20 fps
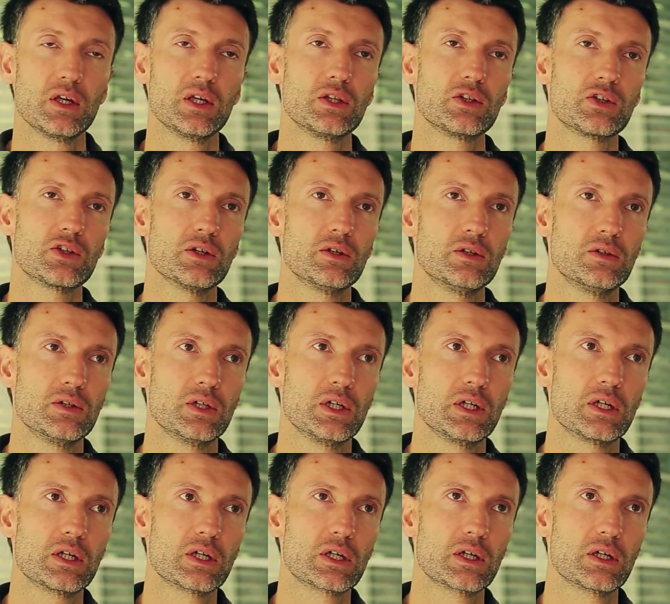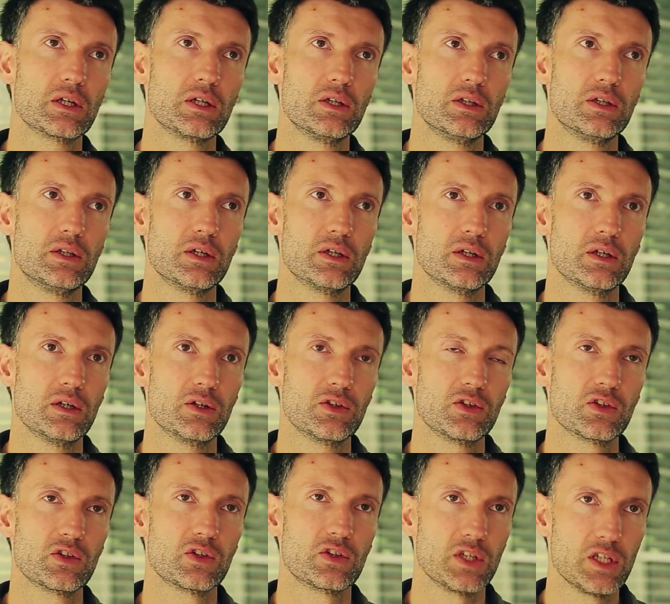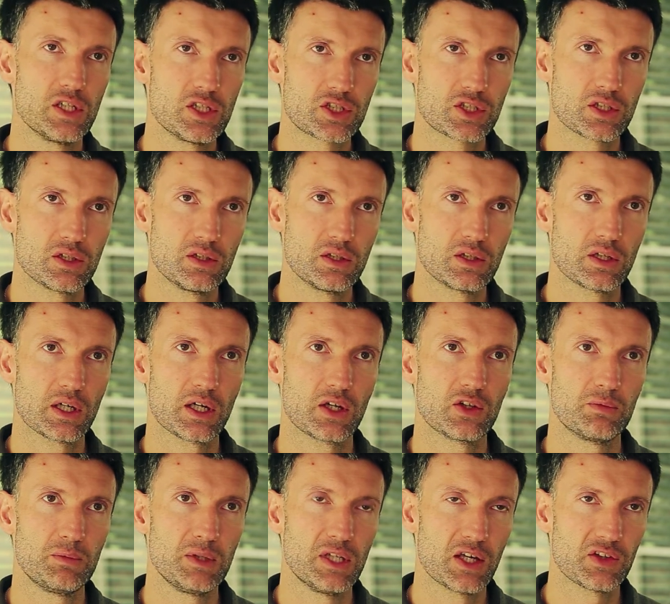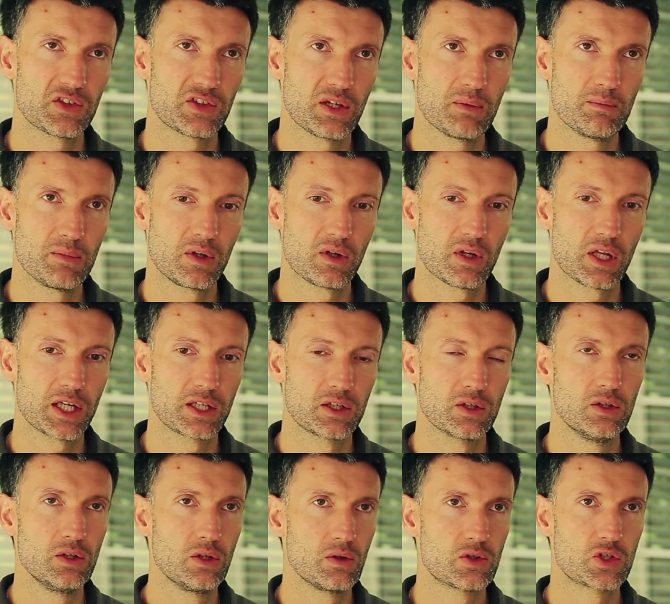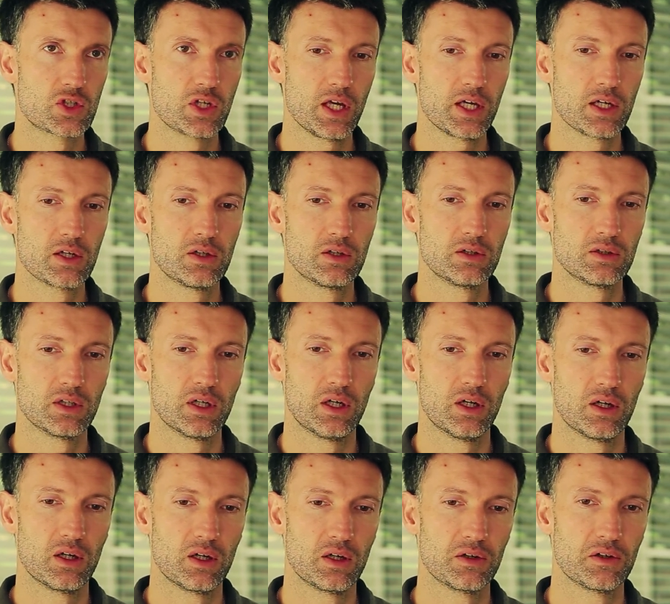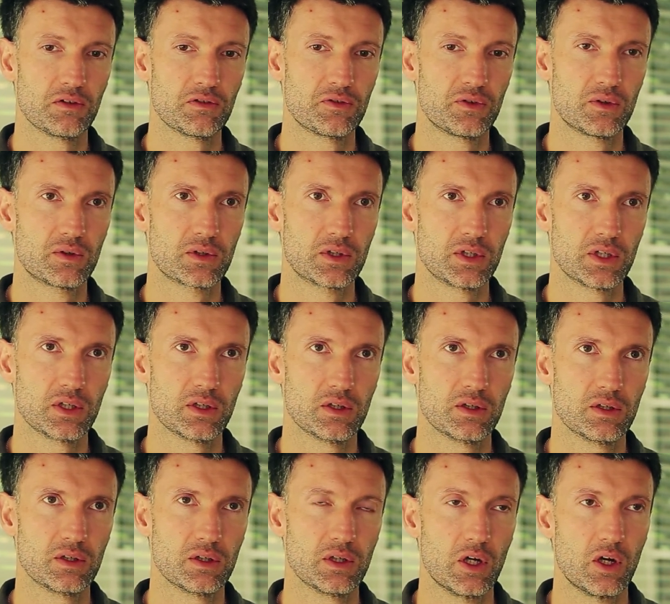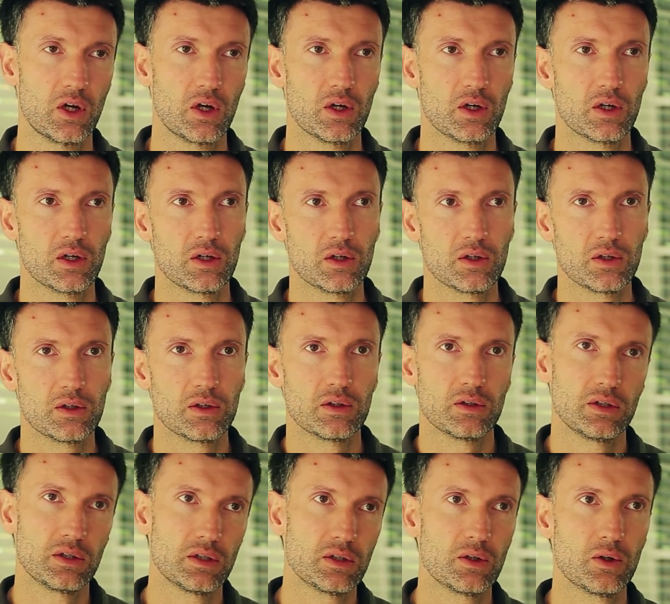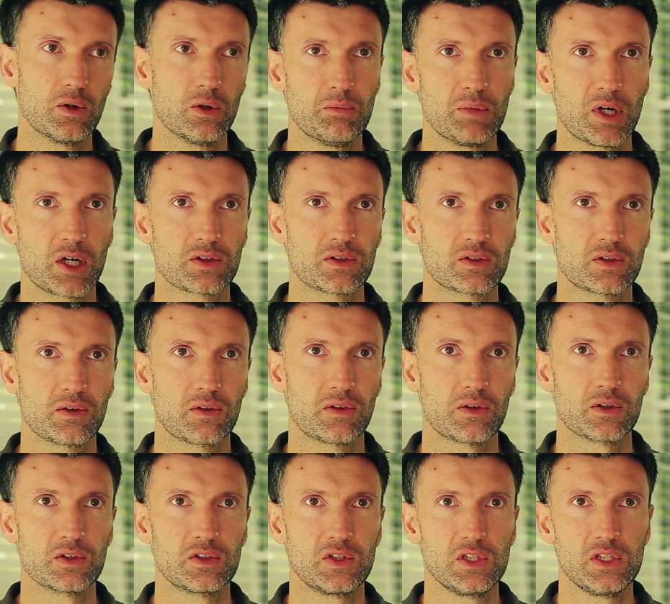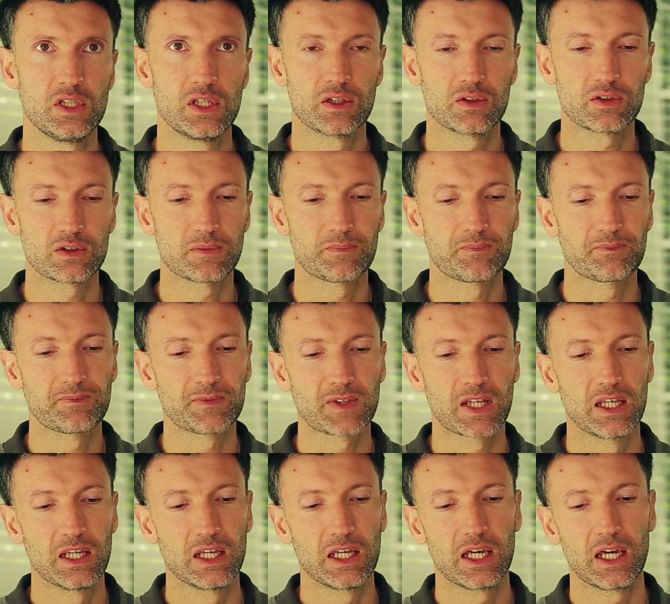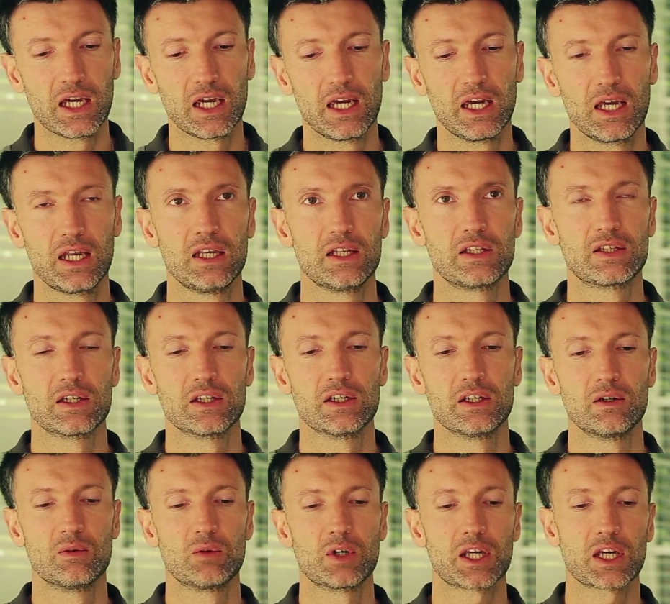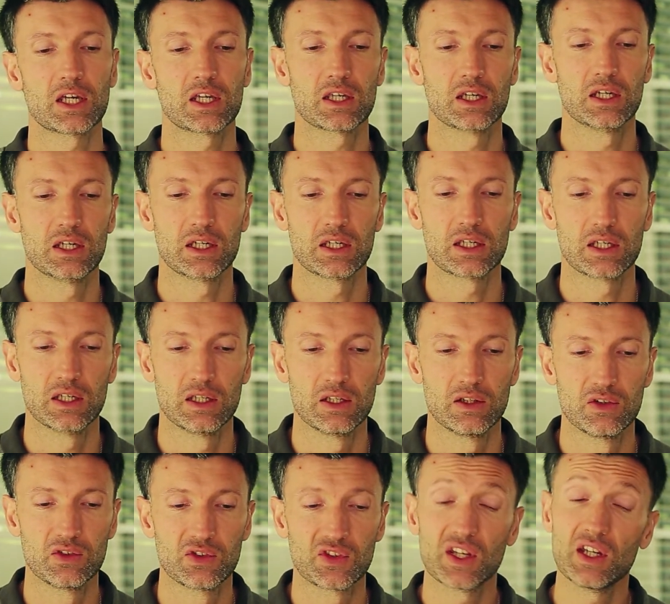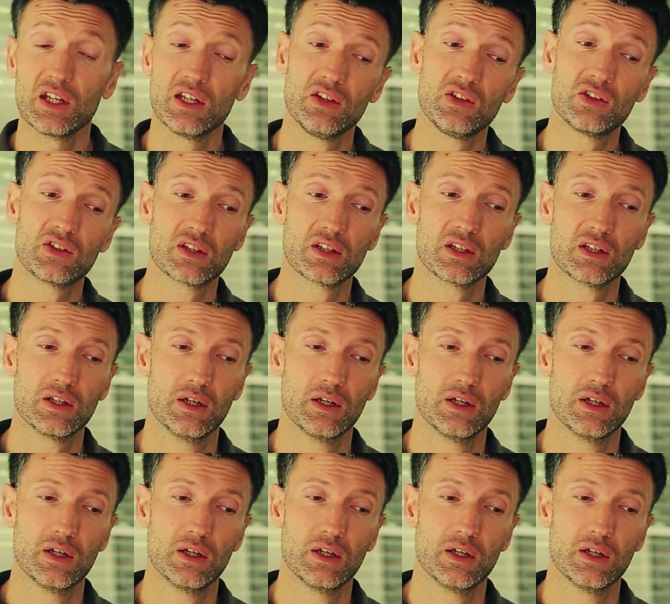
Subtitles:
So the station has been assembled like a huge Lego for about 13 years. And what I can say is